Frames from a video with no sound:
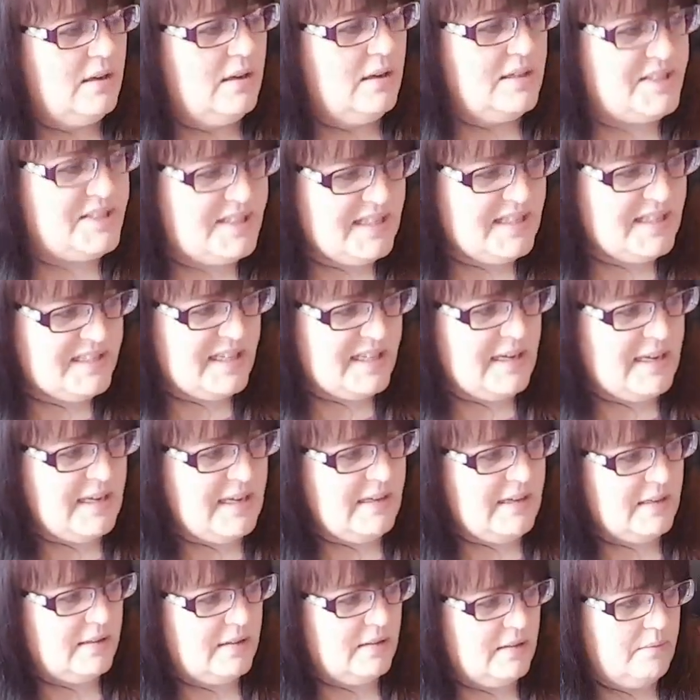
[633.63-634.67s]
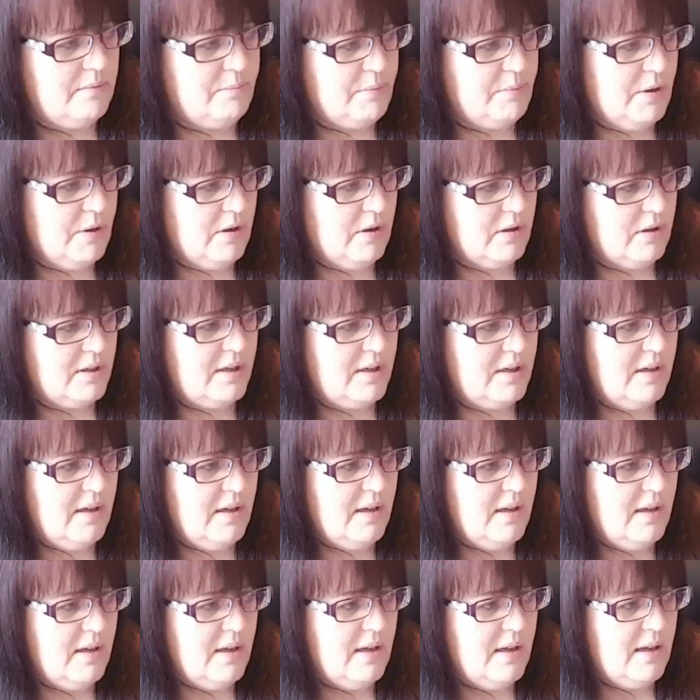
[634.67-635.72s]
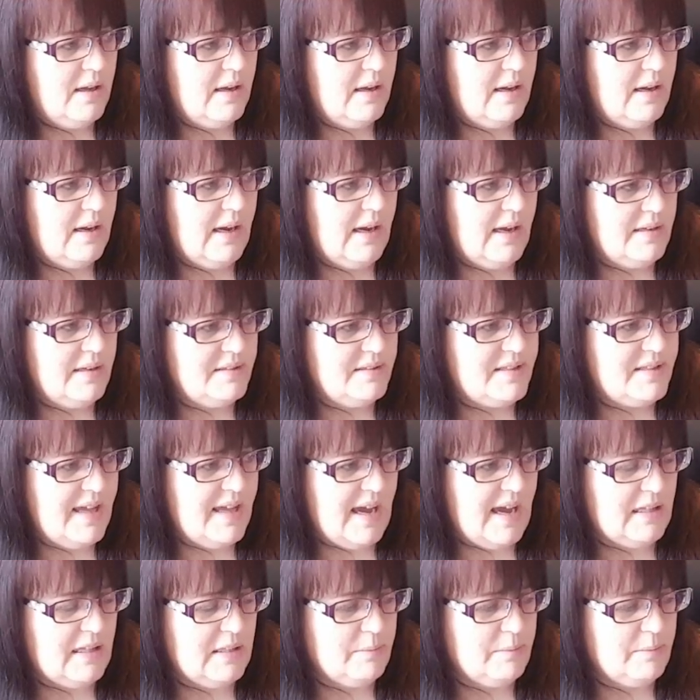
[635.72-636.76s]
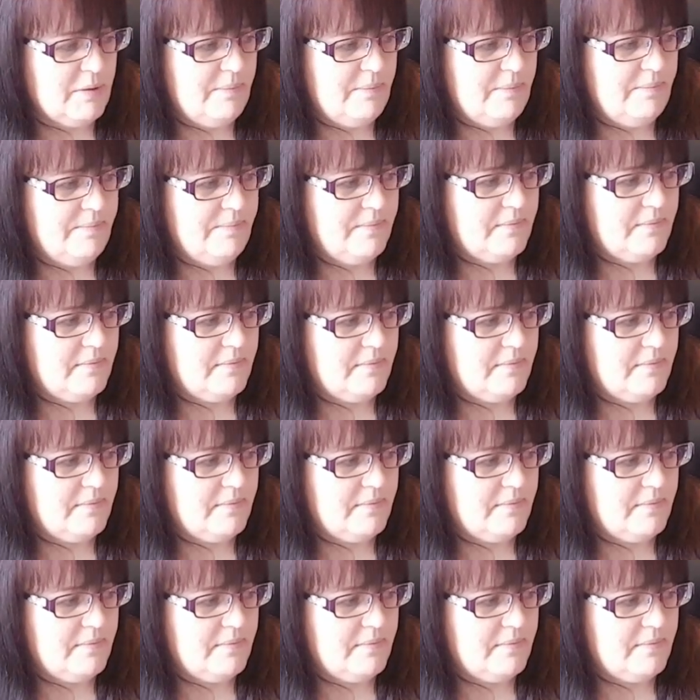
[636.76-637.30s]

a CD book, and the album.